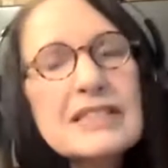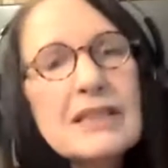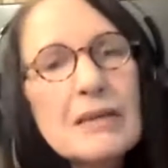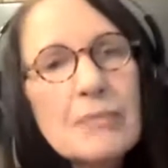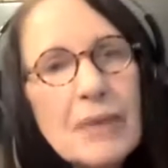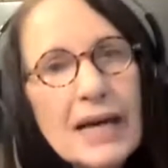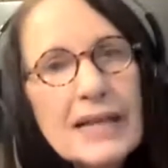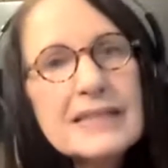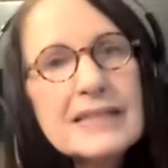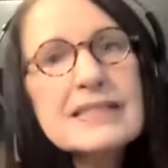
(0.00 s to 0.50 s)
in the
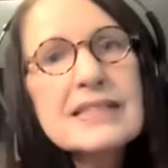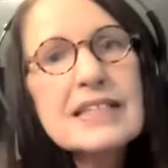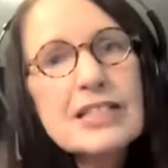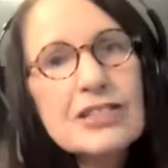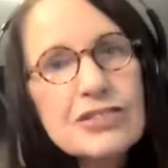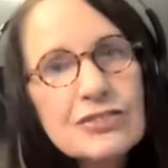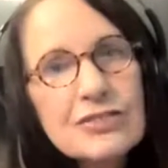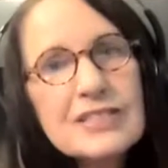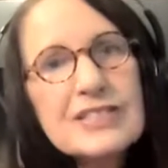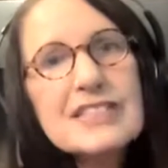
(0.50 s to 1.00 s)
best
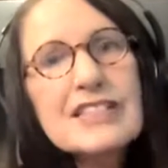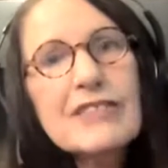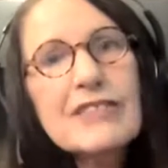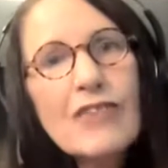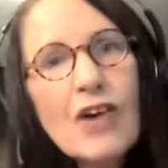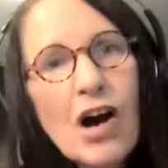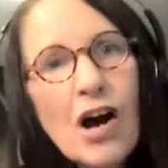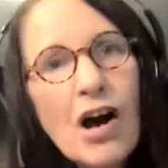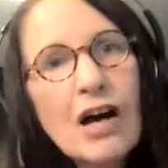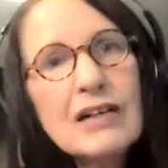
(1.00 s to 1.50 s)
interest of
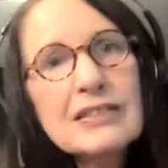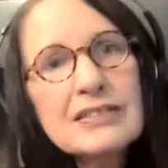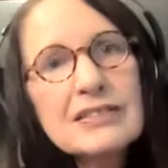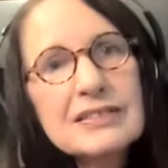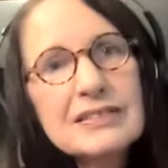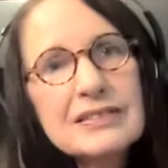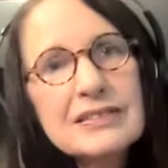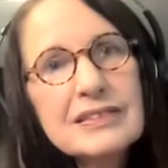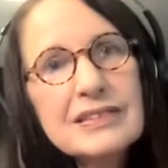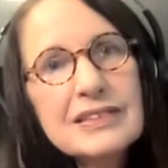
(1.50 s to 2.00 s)
all.
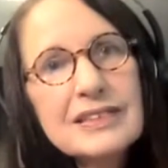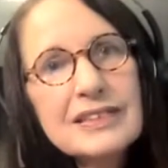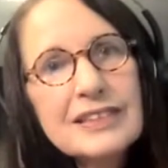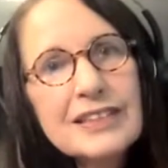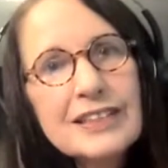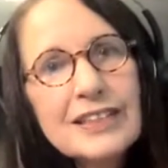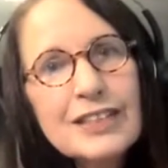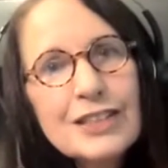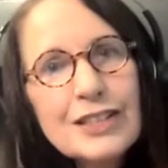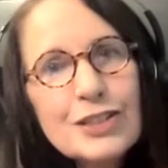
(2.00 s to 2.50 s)

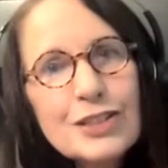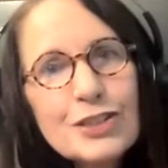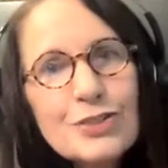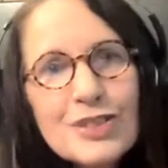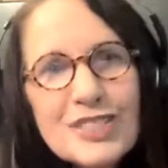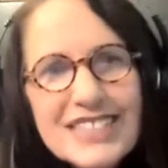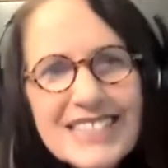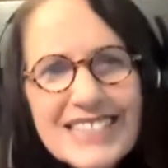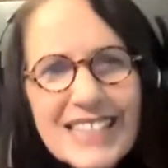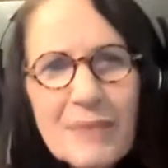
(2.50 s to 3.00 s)
To
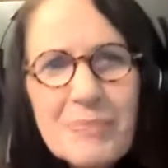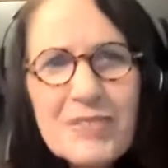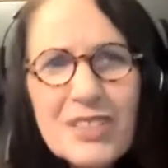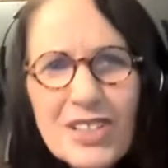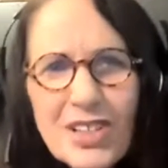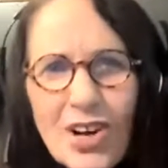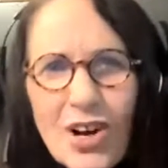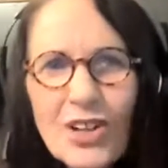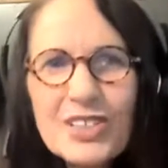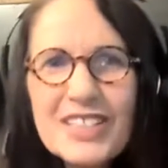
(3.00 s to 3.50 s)
accept the
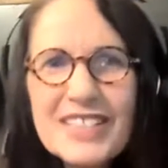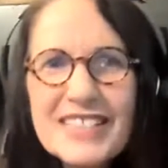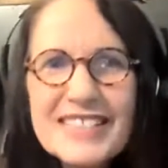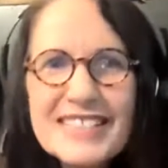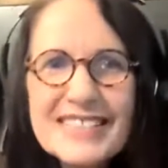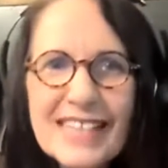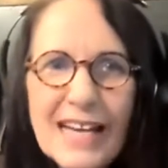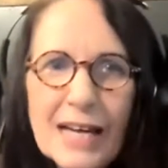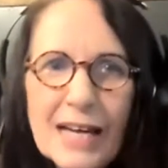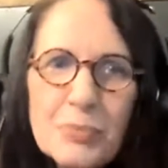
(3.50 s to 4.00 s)
call to
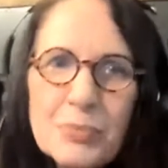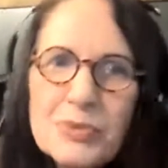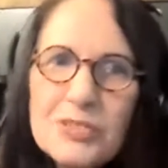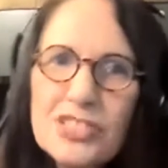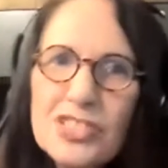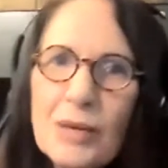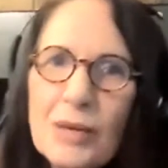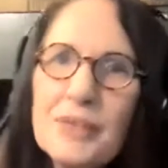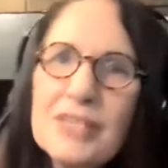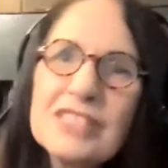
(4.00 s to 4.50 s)

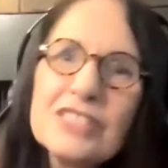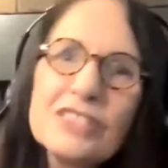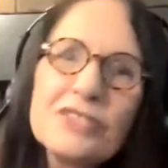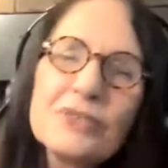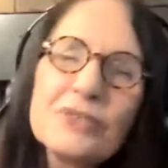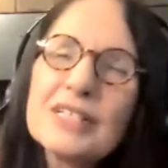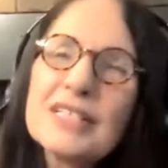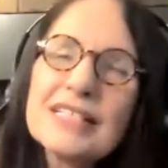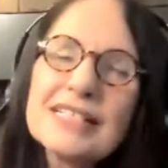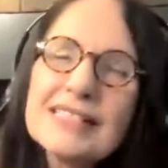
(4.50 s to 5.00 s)
discipleship is to
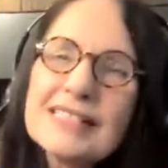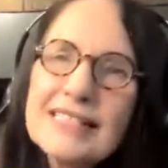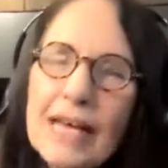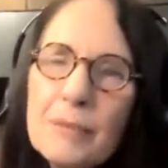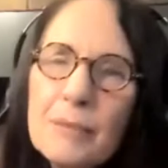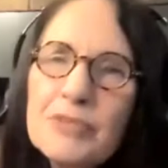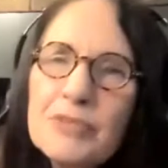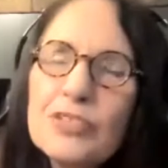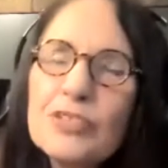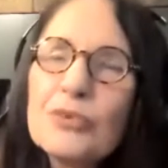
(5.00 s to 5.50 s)

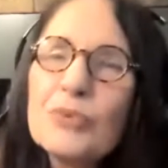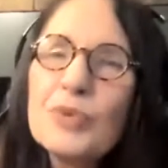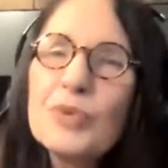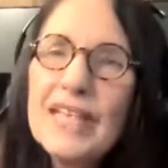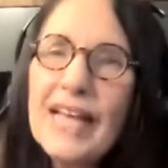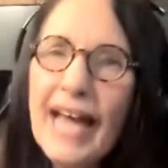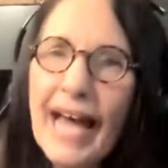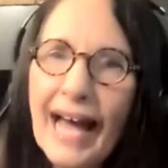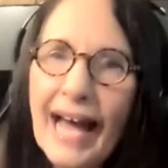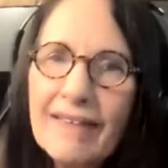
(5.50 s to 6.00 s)
accept the
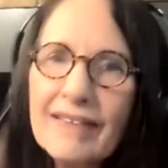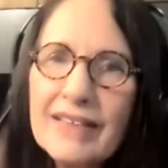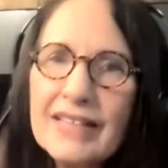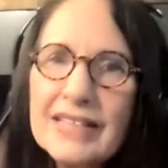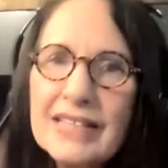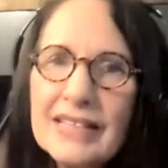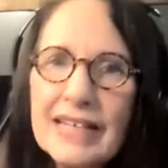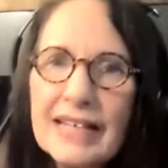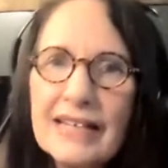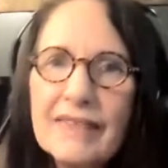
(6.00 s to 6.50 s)

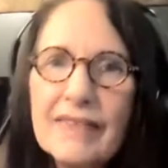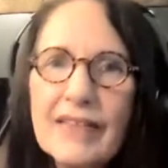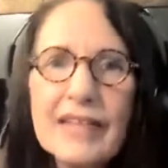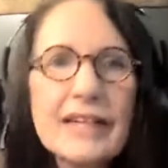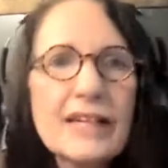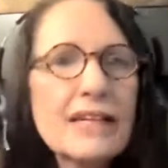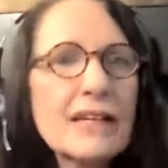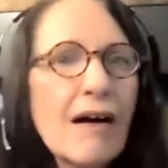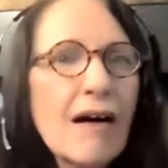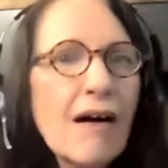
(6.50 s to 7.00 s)
reality that
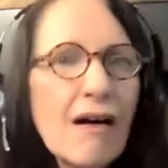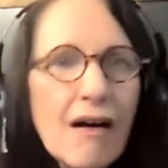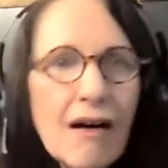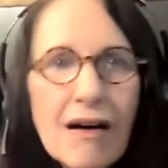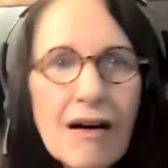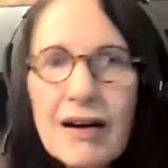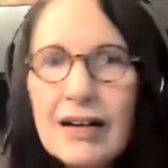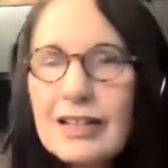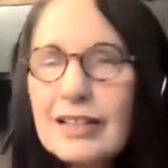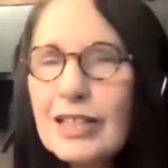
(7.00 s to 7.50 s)
it
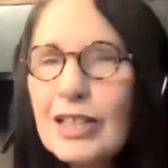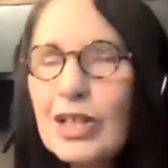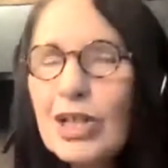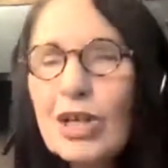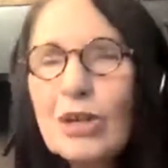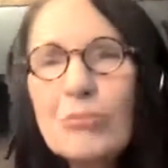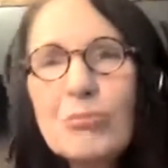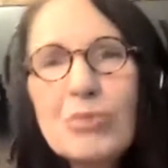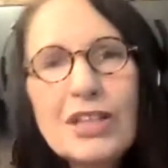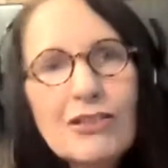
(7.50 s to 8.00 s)
all
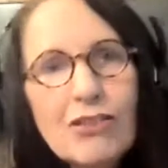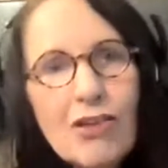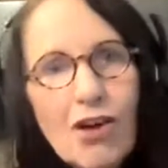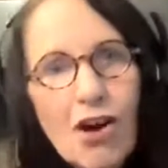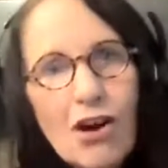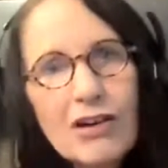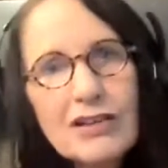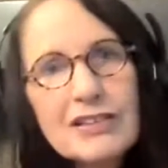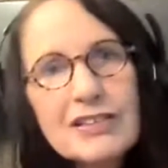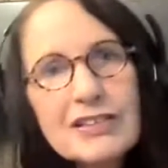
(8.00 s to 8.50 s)

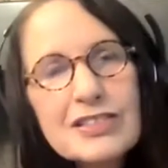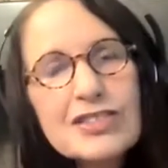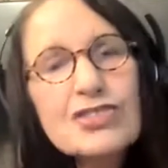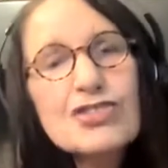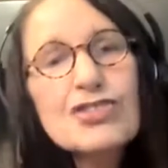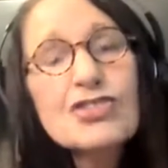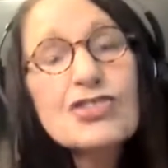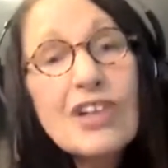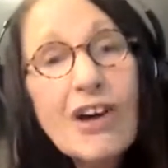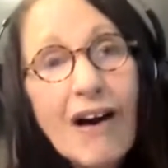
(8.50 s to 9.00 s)
belongs
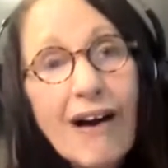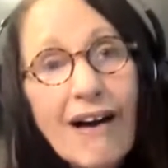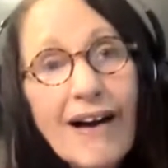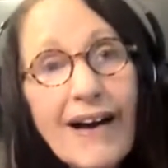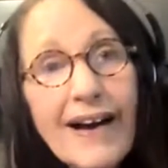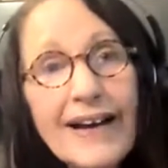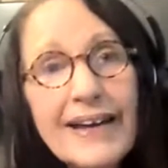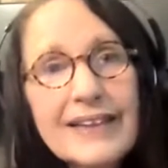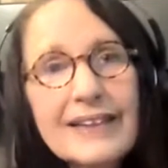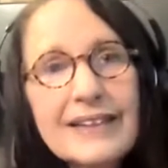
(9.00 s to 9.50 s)
to
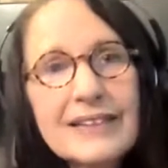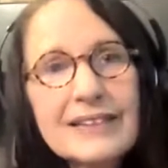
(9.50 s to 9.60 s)
God.